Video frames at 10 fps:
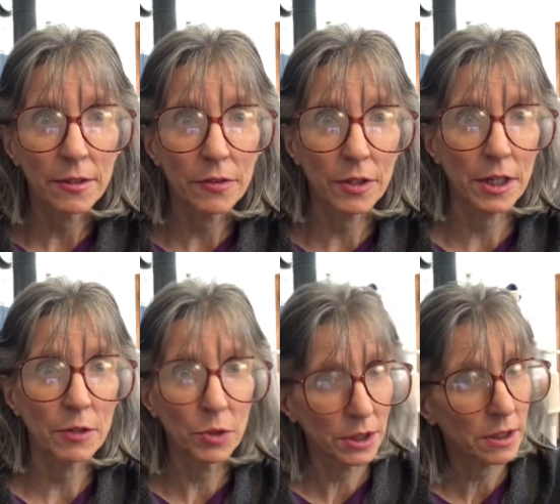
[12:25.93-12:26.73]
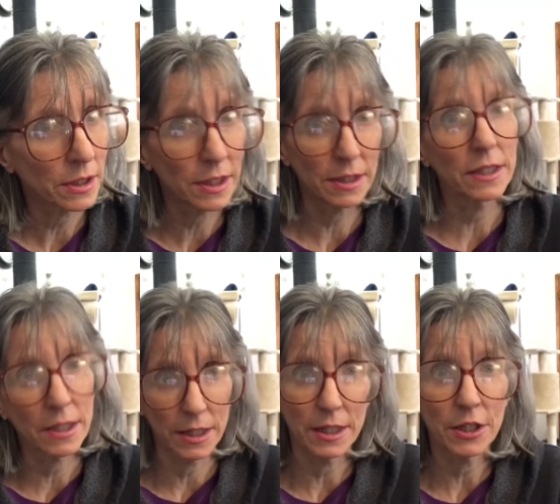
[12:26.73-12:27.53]
that I wouldn't get
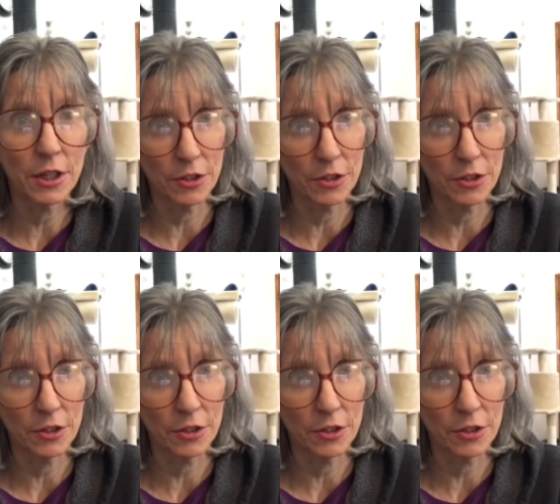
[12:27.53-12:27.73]
done